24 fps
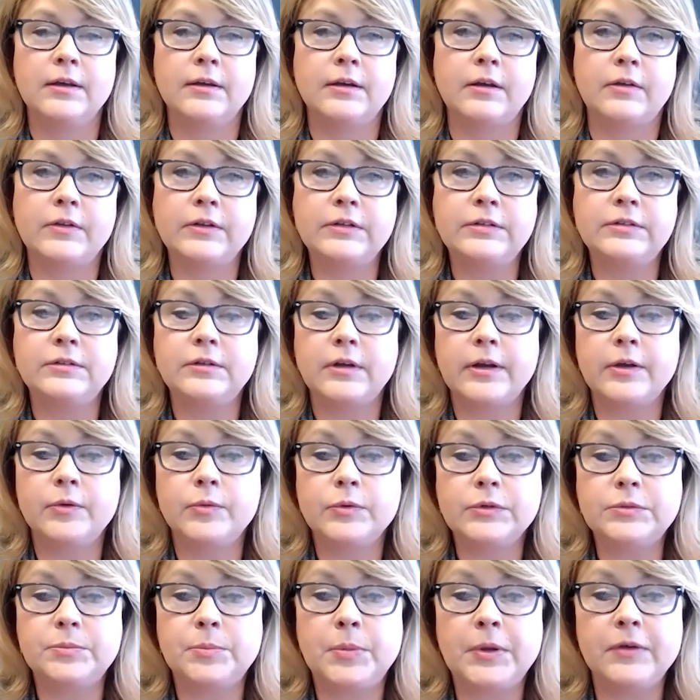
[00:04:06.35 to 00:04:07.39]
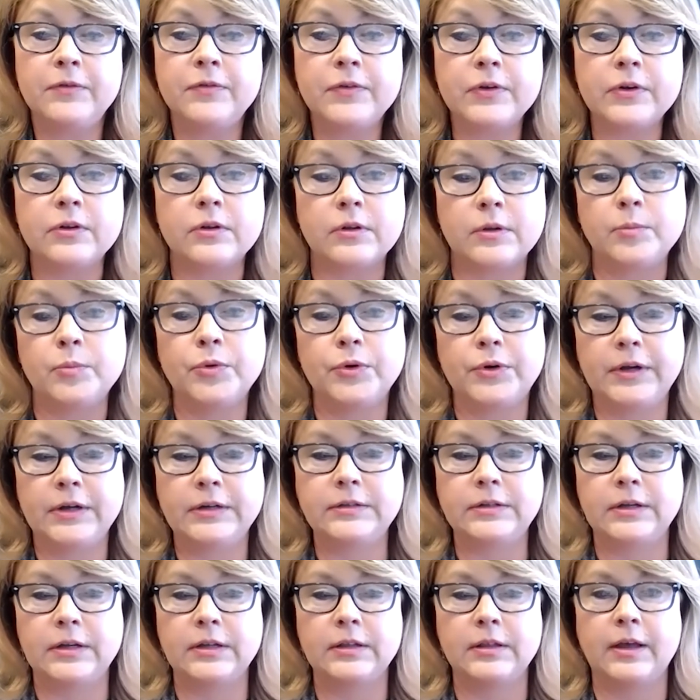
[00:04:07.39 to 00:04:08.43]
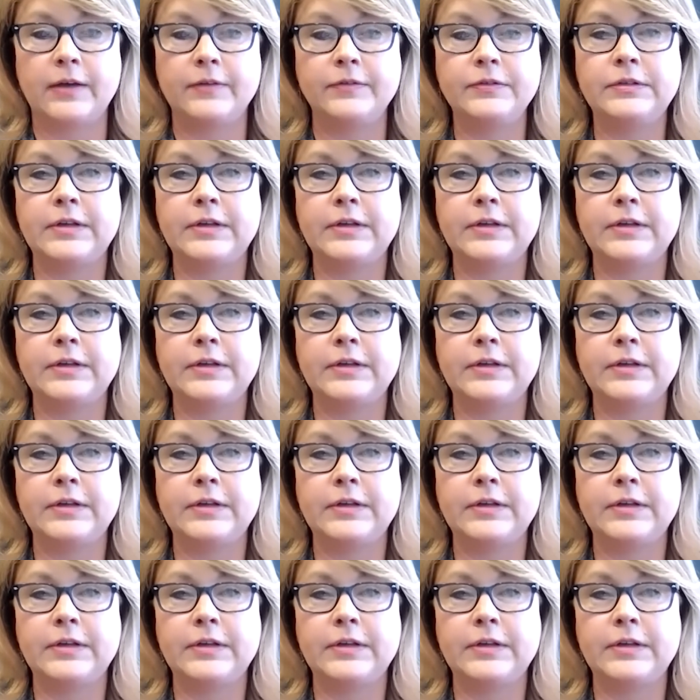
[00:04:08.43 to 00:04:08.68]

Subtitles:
Now, this study was pivotal in predicting life